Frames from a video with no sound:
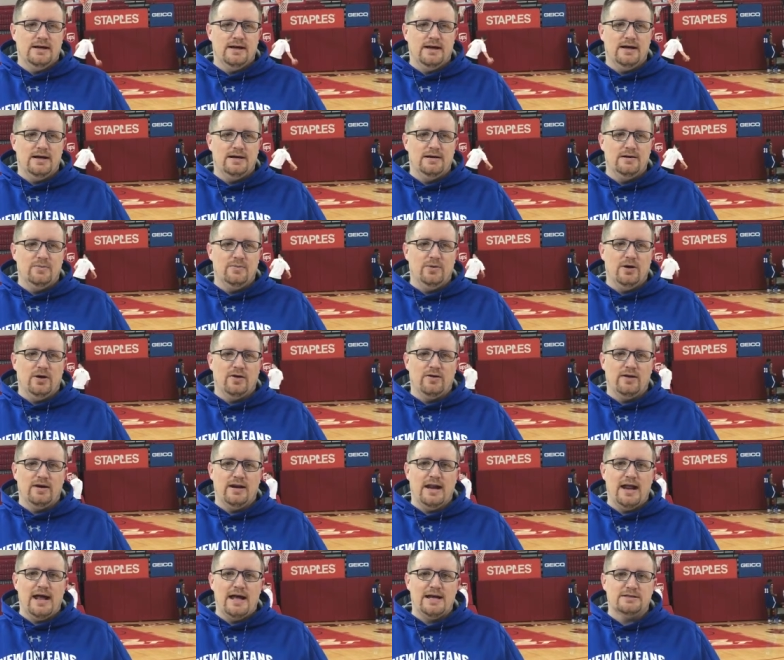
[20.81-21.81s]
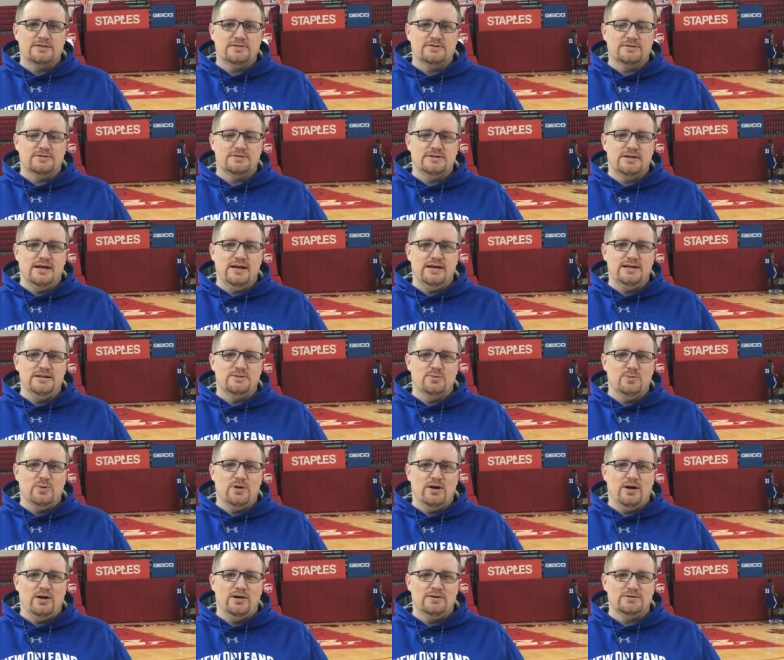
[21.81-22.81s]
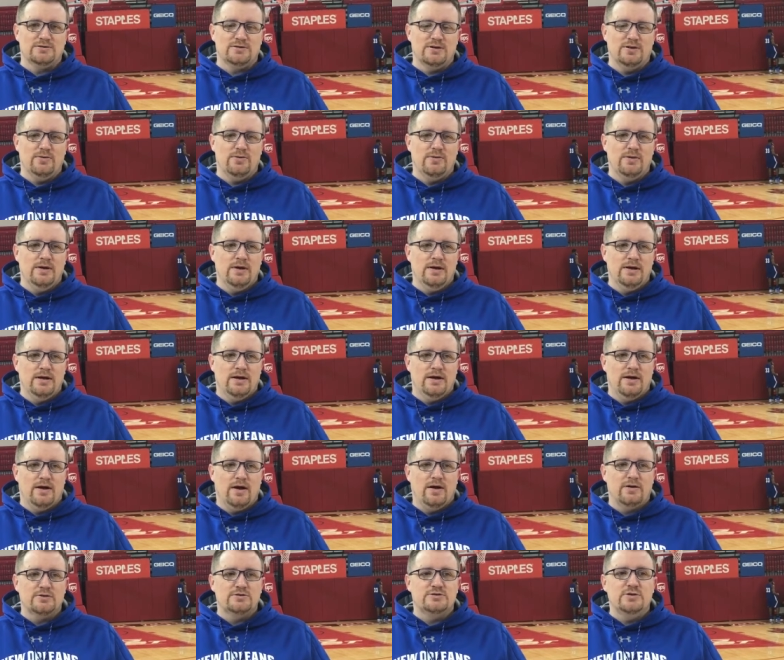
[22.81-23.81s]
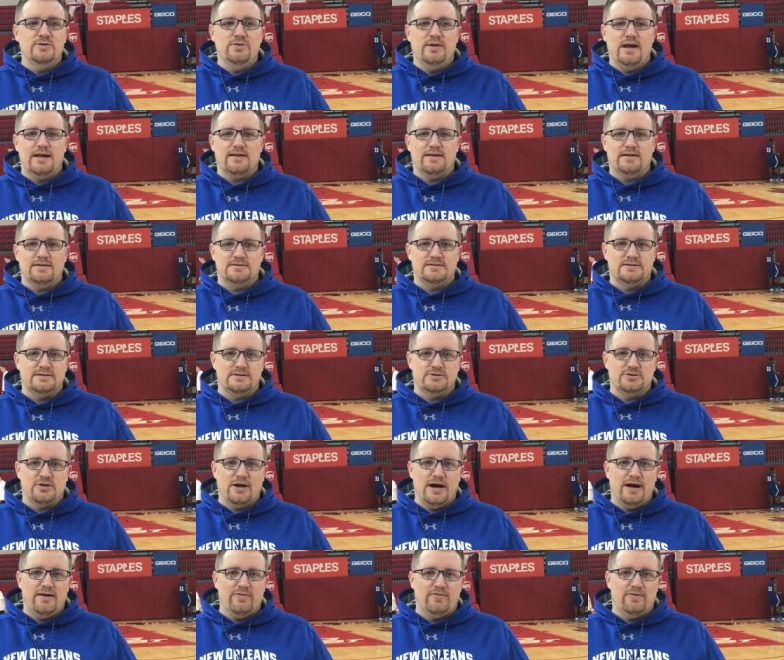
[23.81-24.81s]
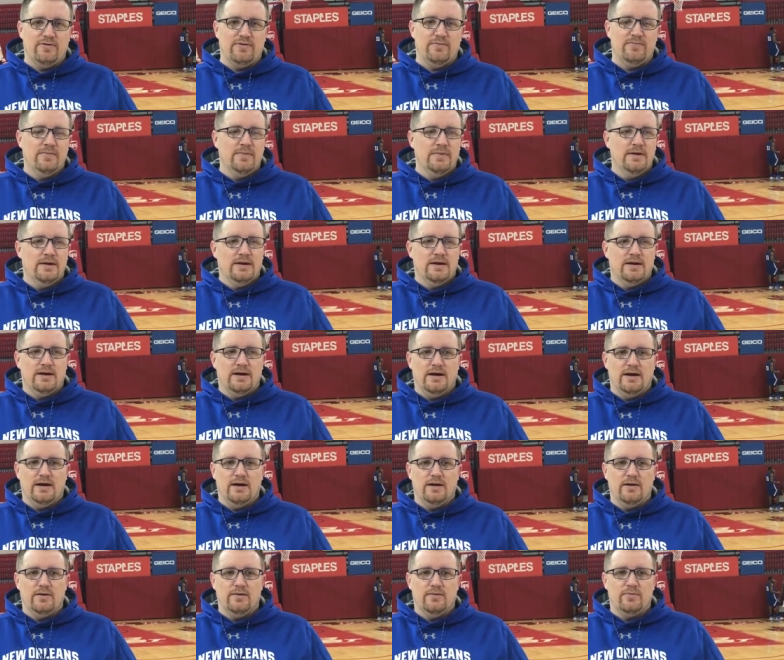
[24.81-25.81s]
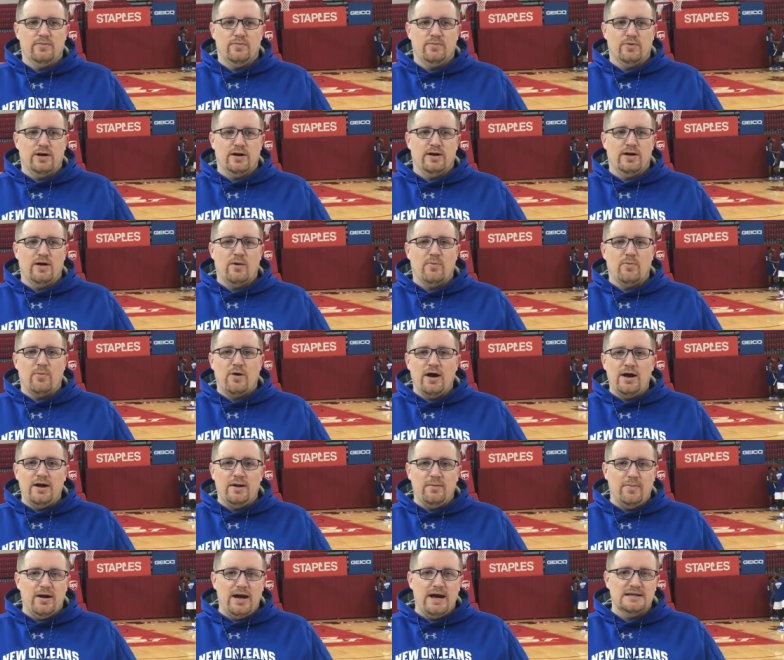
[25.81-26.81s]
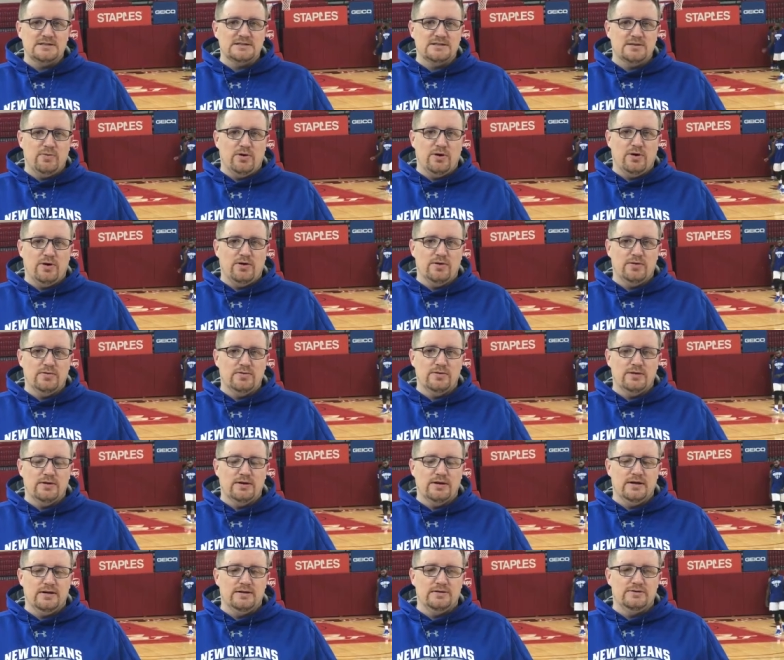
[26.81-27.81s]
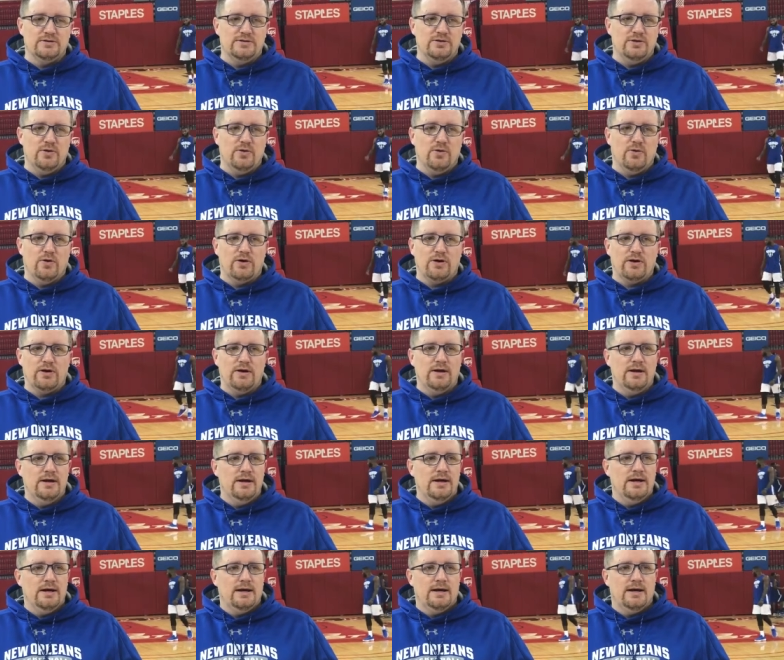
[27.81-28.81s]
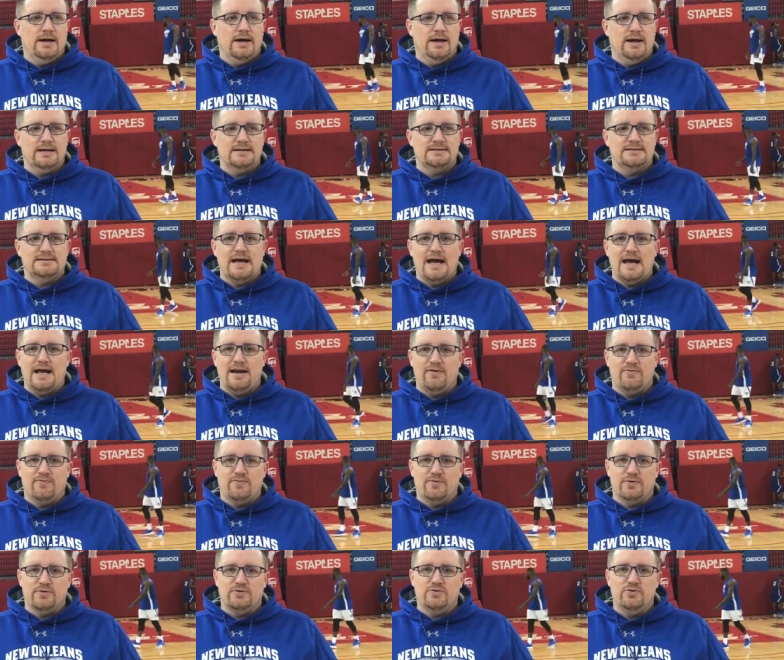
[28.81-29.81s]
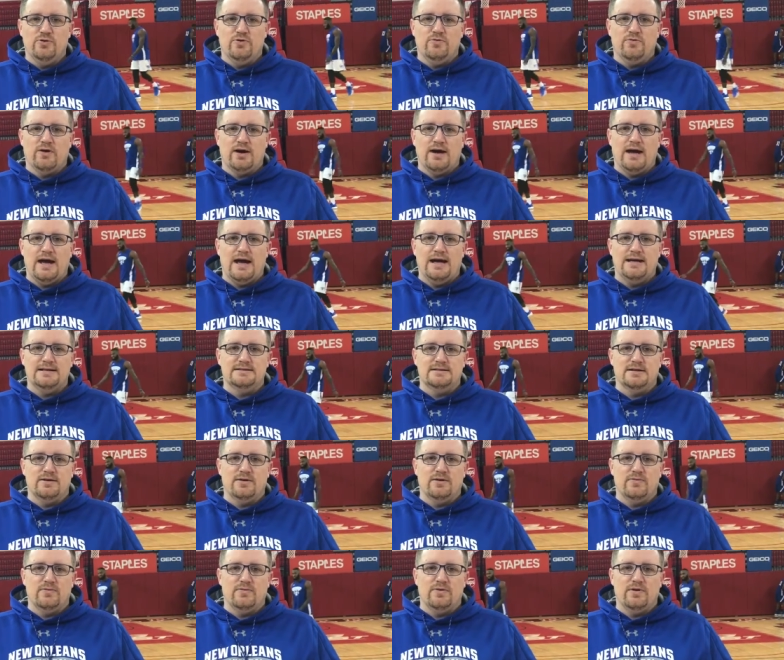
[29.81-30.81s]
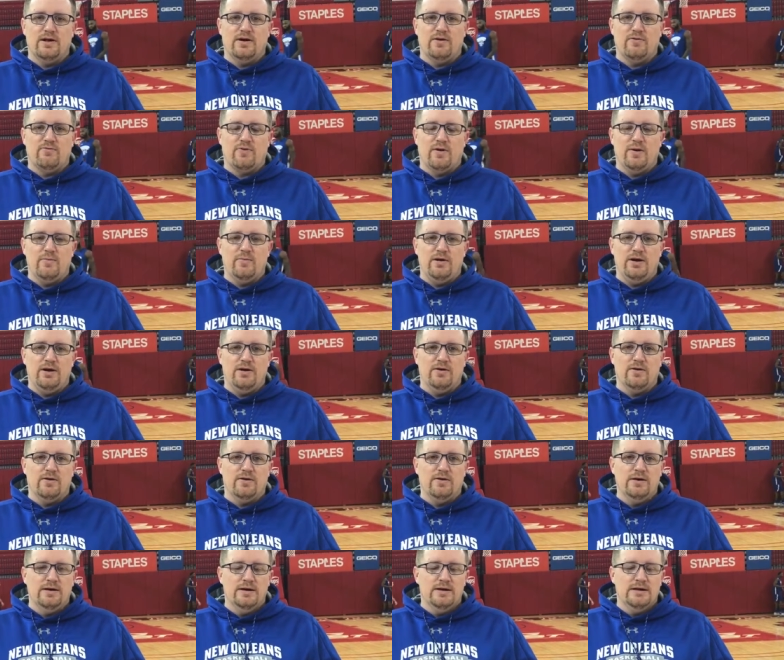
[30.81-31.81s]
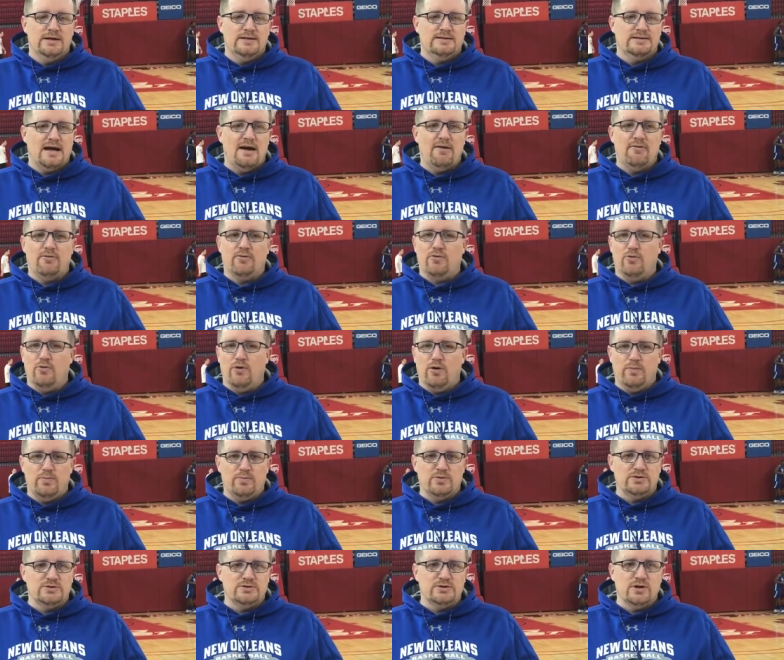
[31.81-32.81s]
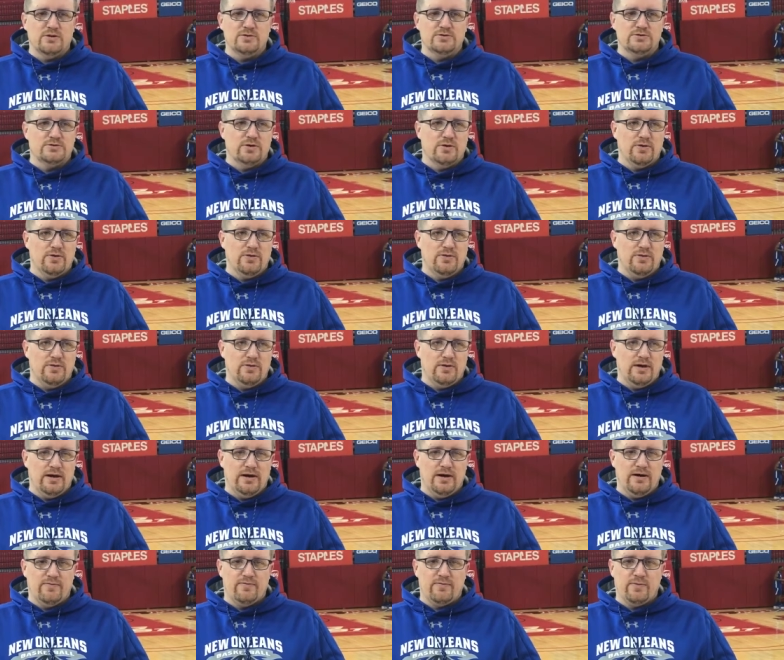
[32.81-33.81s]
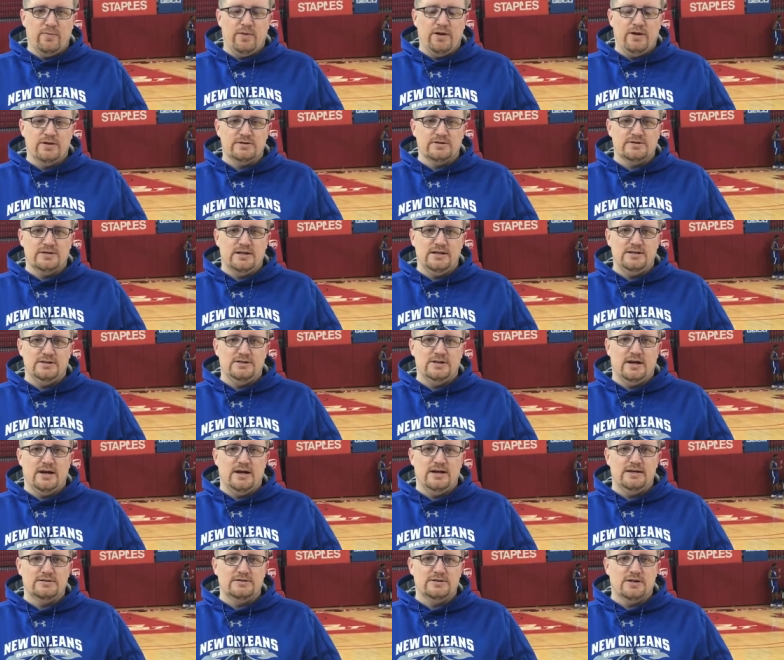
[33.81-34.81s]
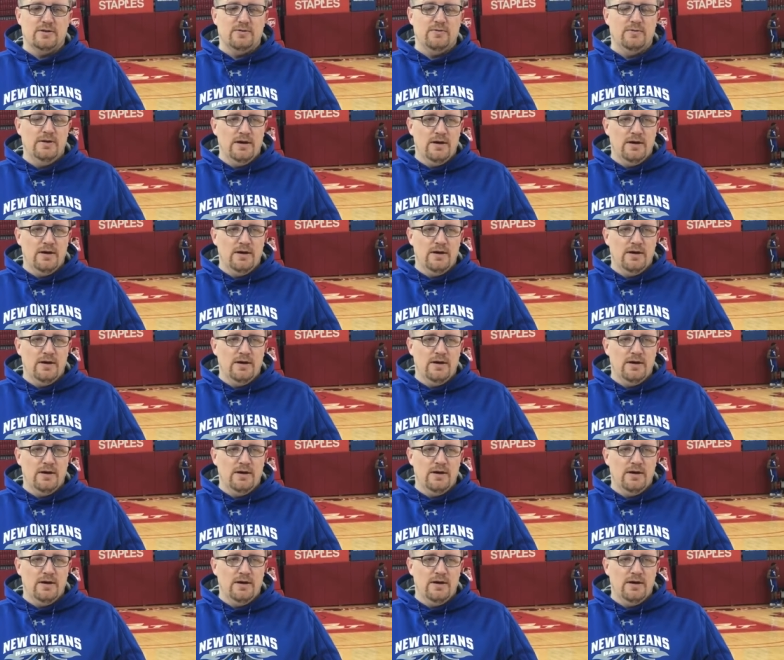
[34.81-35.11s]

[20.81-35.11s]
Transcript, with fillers: uh, to be on the national stage, but also our student athletes to travel um, bring our brand of basketball uh, to New York. Uh, excited for two of our guys that are, that are from here. Tyron grew up with Stone Throw uh, from here at St. John, so